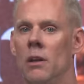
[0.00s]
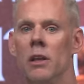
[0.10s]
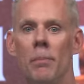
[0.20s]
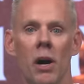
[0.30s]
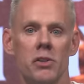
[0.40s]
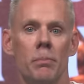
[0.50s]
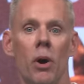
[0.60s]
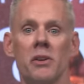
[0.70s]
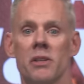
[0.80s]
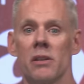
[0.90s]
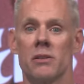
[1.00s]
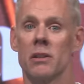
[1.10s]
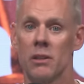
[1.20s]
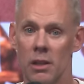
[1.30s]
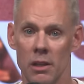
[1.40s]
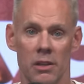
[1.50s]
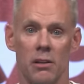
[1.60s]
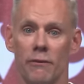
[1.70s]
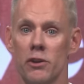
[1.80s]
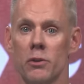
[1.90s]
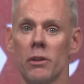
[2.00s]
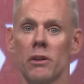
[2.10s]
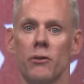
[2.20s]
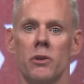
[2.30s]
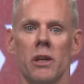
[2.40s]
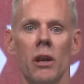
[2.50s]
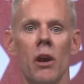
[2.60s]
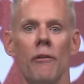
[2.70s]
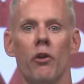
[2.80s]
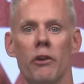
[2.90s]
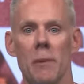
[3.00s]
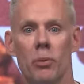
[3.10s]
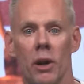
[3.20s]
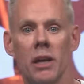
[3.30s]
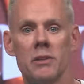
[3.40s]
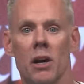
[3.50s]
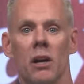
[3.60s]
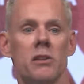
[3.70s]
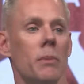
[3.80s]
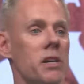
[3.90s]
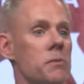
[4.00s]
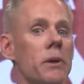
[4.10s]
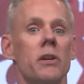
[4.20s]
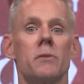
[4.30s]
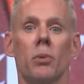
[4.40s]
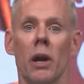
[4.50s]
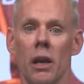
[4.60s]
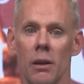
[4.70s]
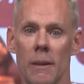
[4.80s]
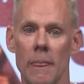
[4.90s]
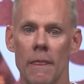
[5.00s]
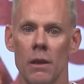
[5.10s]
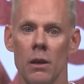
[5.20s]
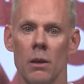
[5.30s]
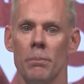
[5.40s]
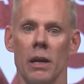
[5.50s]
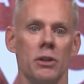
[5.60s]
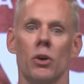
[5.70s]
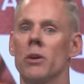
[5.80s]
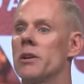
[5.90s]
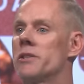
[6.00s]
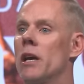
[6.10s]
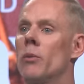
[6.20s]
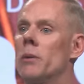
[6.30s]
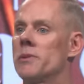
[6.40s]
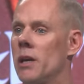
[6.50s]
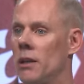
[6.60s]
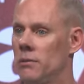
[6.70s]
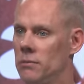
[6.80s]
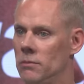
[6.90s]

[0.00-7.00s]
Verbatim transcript: The Apostle Paul says th- this in 1 Corinthians 14 For if I pray in tongues, my spirit is praying, but I don't understand what I'm saying.